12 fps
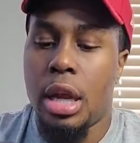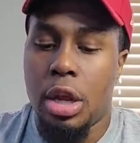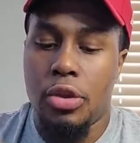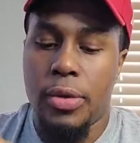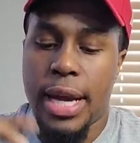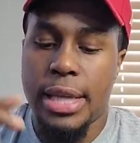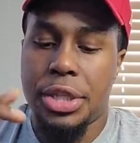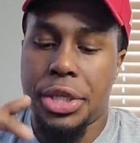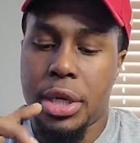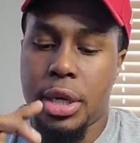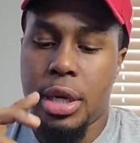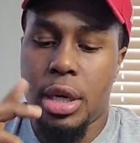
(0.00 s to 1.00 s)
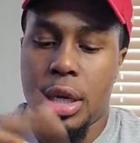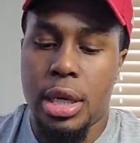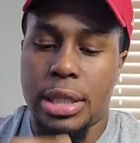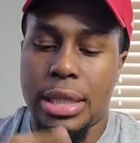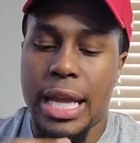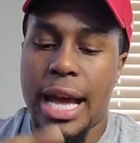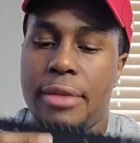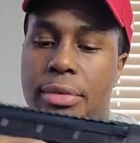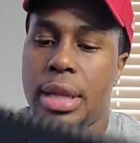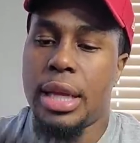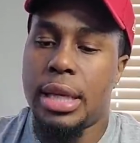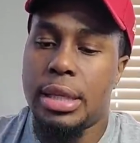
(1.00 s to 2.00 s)
you got your slide
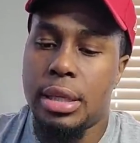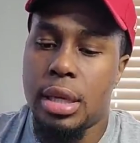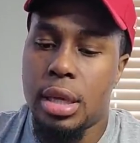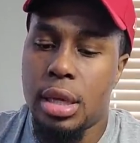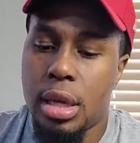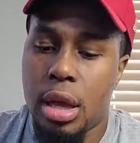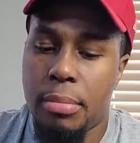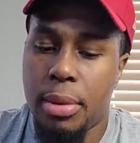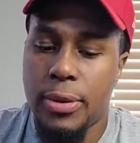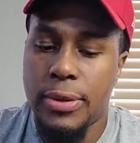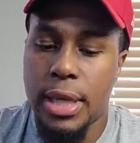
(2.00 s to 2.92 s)
release on both